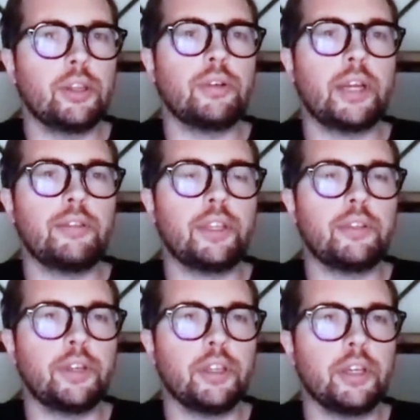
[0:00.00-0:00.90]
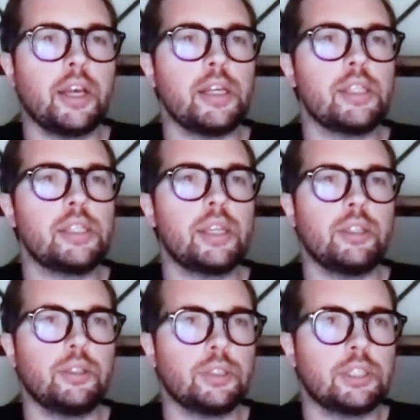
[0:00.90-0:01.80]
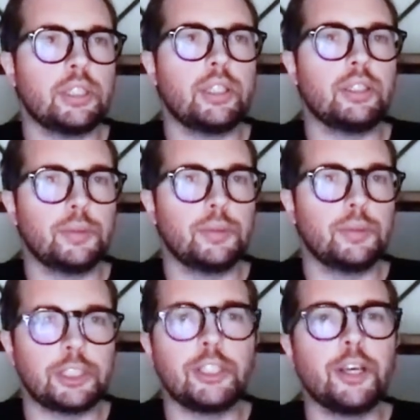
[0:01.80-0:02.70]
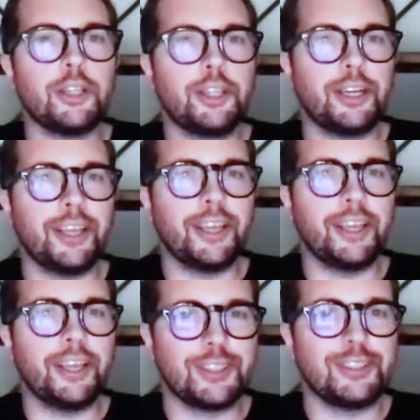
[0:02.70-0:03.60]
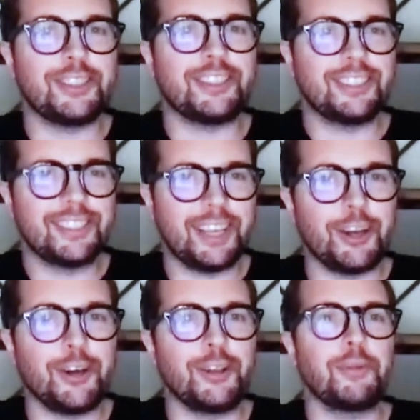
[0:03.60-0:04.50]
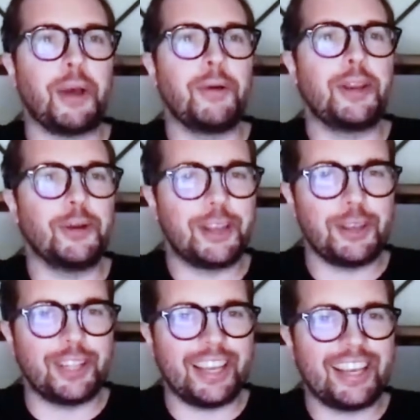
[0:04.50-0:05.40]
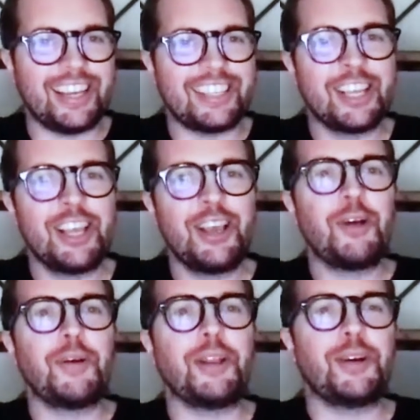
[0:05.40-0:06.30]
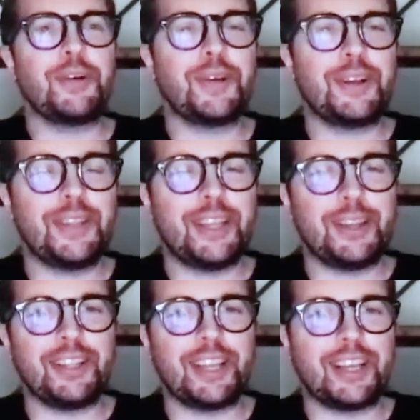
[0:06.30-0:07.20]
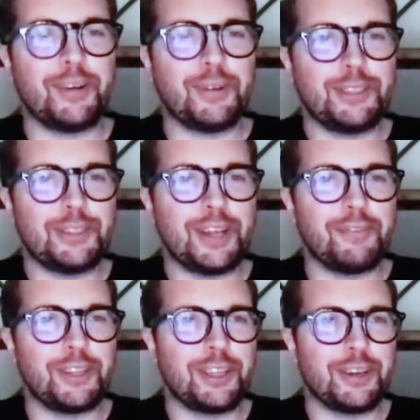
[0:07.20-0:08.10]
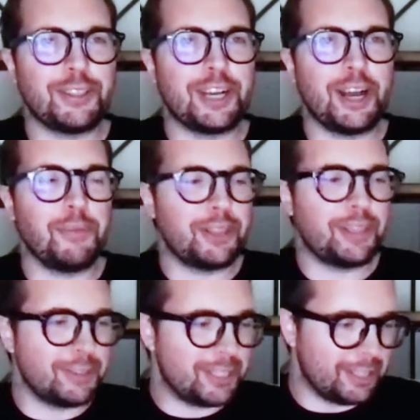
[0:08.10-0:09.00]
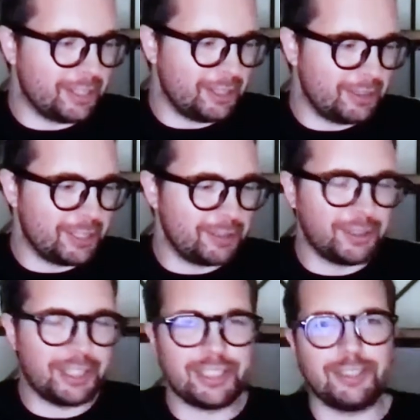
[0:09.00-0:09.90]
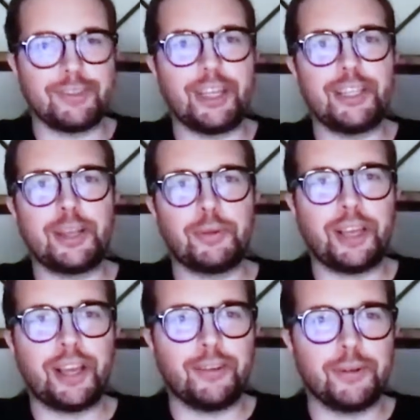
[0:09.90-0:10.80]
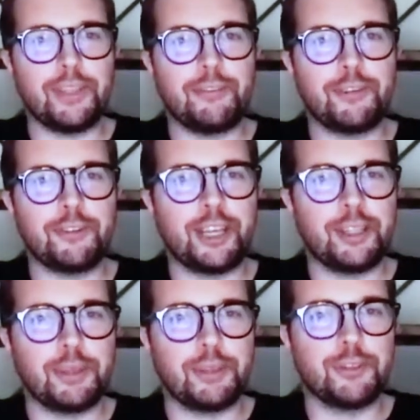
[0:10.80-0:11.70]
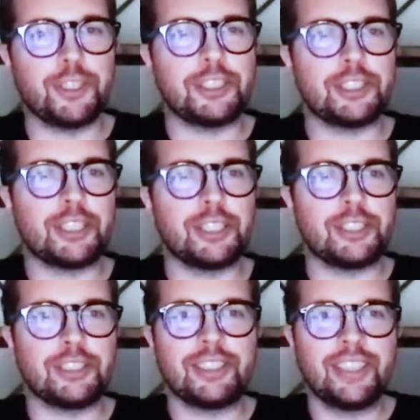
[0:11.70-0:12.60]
fit for you guys, and we're still not there yet, so just hang on. We know that you like us, we know that you like how we do everything on time, but there is a reason, right, that we've never failed before, just because